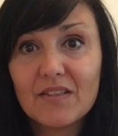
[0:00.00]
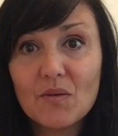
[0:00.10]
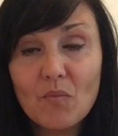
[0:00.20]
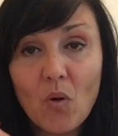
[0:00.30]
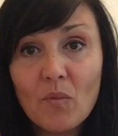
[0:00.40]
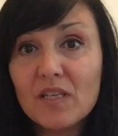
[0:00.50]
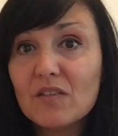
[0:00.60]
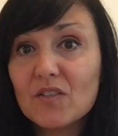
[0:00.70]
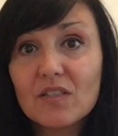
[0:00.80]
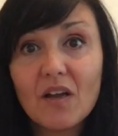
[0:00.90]
The moment
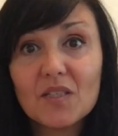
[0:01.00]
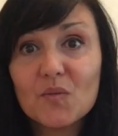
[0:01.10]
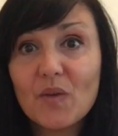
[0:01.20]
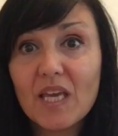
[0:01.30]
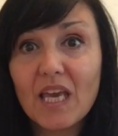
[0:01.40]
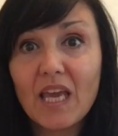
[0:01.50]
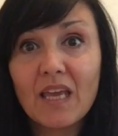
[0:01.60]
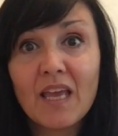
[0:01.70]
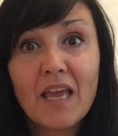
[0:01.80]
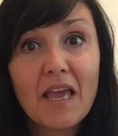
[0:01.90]
you start
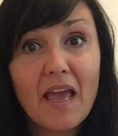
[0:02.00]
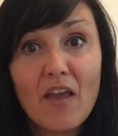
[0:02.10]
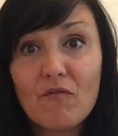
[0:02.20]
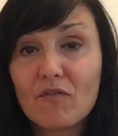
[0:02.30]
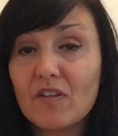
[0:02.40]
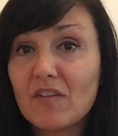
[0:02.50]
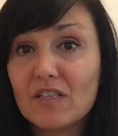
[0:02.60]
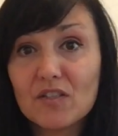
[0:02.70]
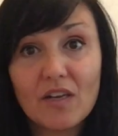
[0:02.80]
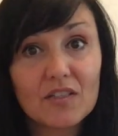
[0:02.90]
speaking,
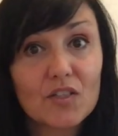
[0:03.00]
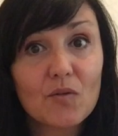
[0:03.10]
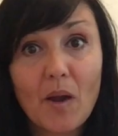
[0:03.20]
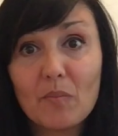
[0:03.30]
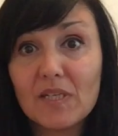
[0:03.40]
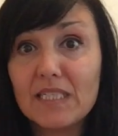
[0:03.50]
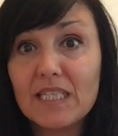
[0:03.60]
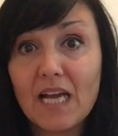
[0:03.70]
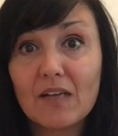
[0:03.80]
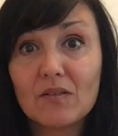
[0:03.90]
everything starts crumbling
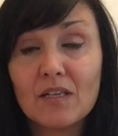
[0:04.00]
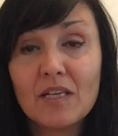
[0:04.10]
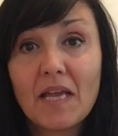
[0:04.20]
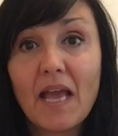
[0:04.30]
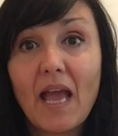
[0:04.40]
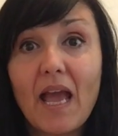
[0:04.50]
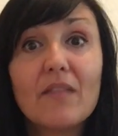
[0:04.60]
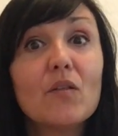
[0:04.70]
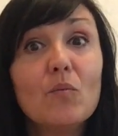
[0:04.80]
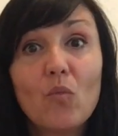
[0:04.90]
down,
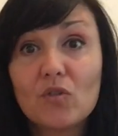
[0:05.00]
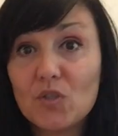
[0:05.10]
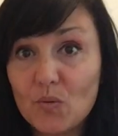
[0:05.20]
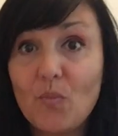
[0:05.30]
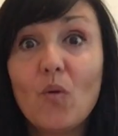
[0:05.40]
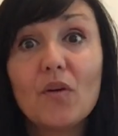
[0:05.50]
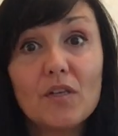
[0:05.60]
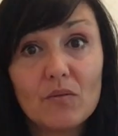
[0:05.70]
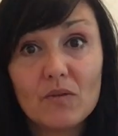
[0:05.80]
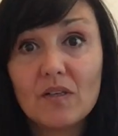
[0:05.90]
and the more support
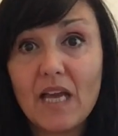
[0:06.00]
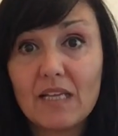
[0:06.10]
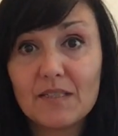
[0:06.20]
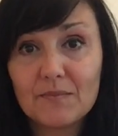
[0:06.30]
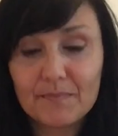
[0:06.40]
you will get.